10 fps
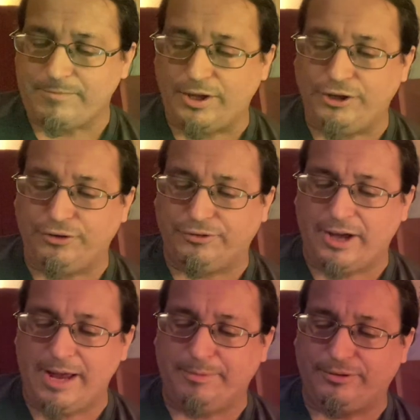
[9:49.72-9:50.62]
Your
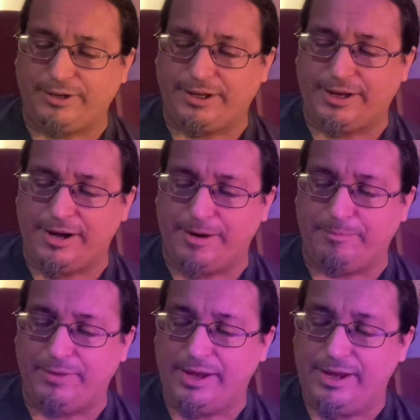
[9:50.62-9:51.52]
Time Is Gonna
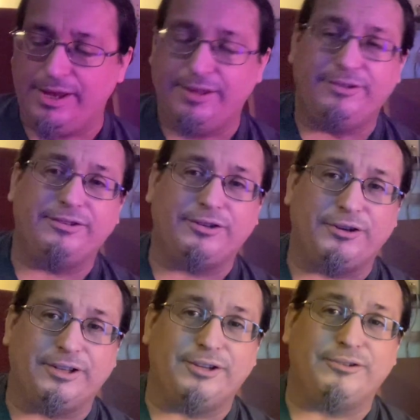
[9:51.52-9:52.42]
Come. This is a
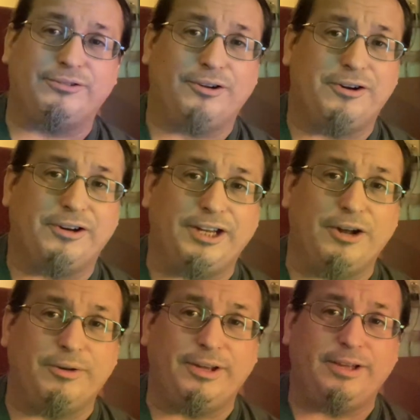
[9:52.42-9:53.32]
good little song.
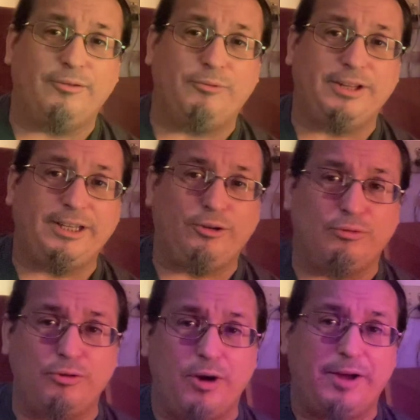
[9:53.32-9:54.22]
It really
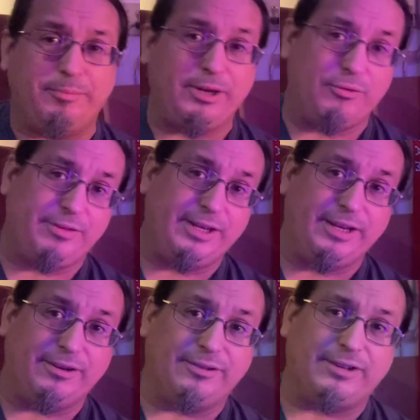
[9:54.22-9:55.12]
grew on me over the
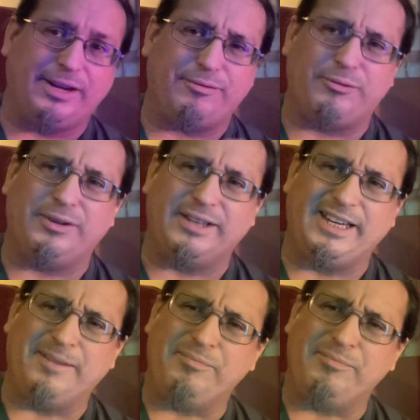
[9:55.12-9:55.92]
years. I never really,